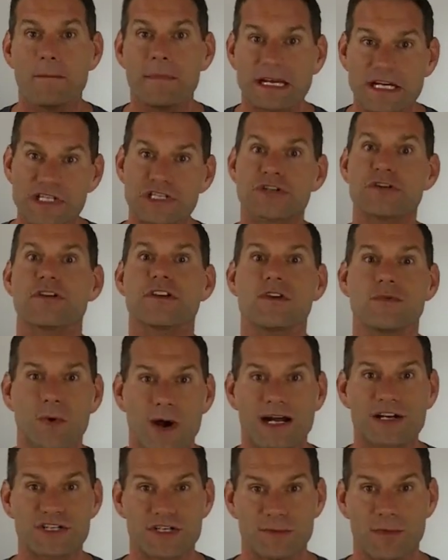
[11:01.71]
Make sure you
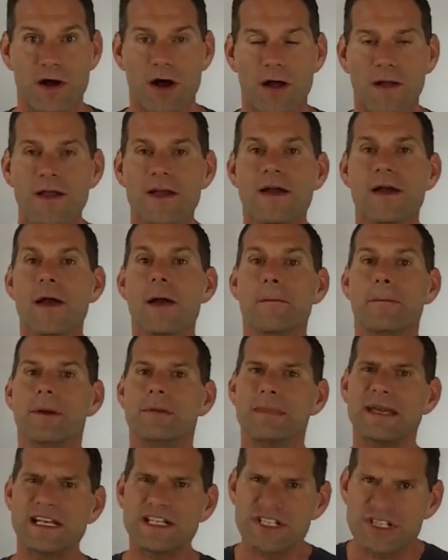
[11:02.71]
watch them all.
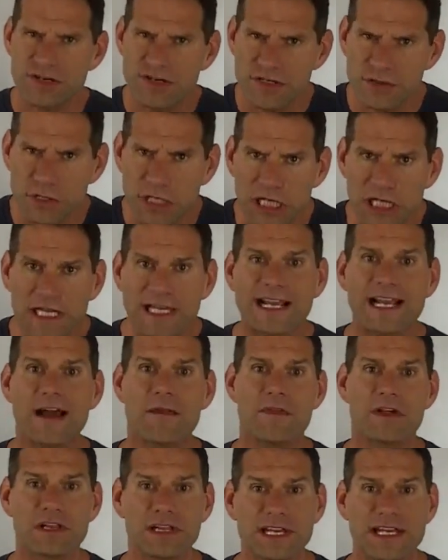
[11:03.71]
But make sure you click
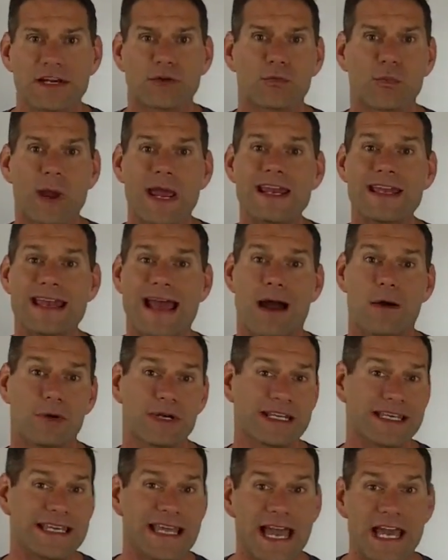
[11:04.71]
on the link right now
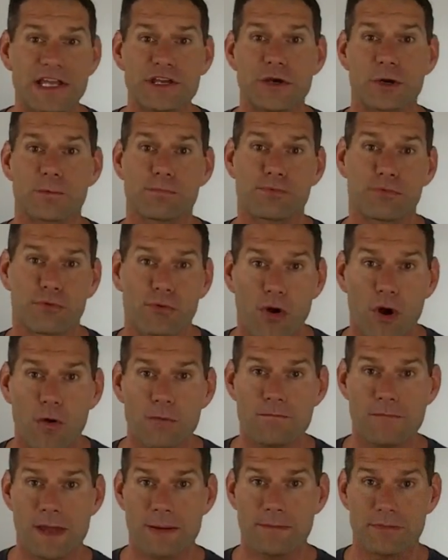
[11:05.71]
and get your
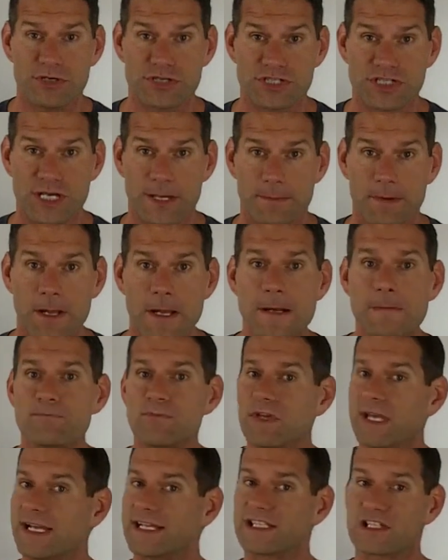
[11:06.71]
pro membership.
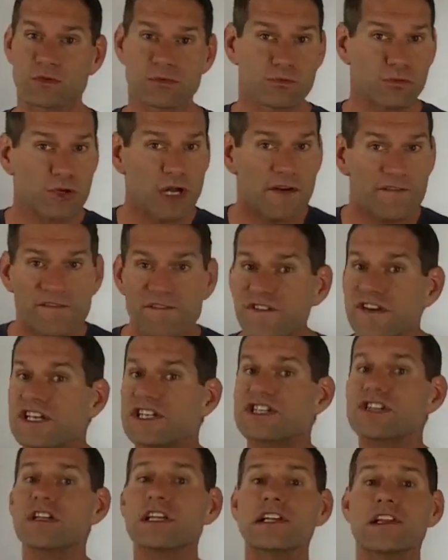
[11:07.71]
It's
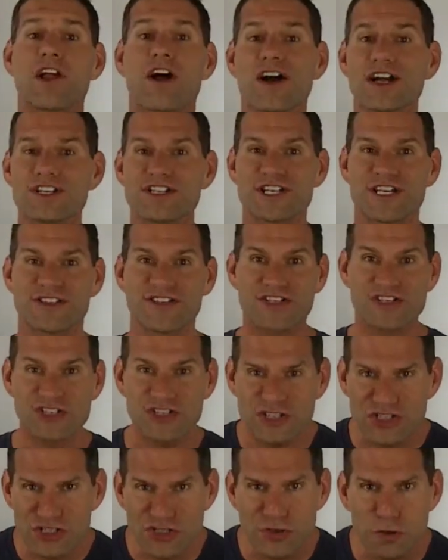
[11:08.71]
officially launching
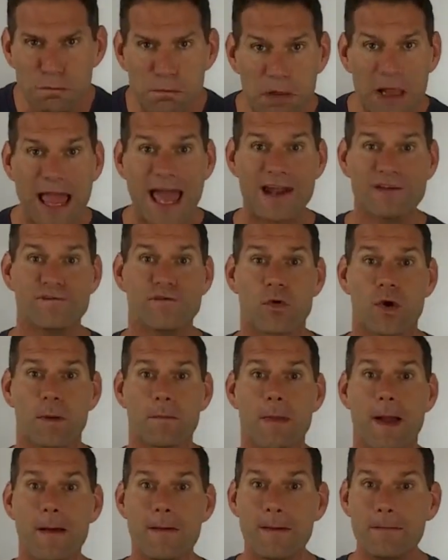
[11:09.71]
this new
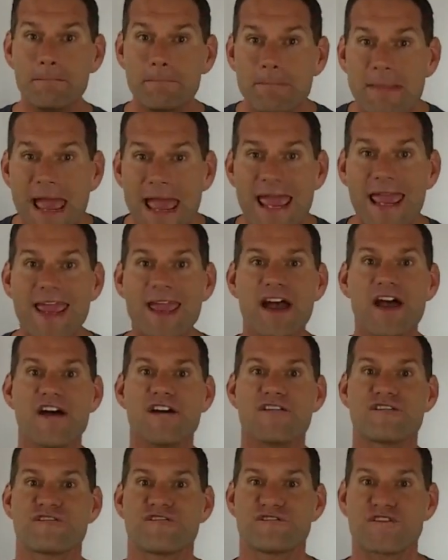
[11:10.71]
platform May
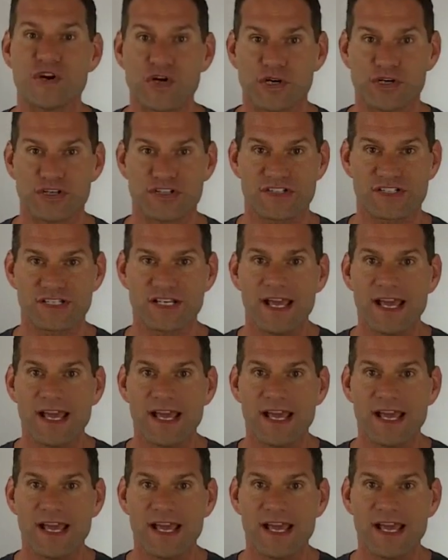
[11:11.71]
1st.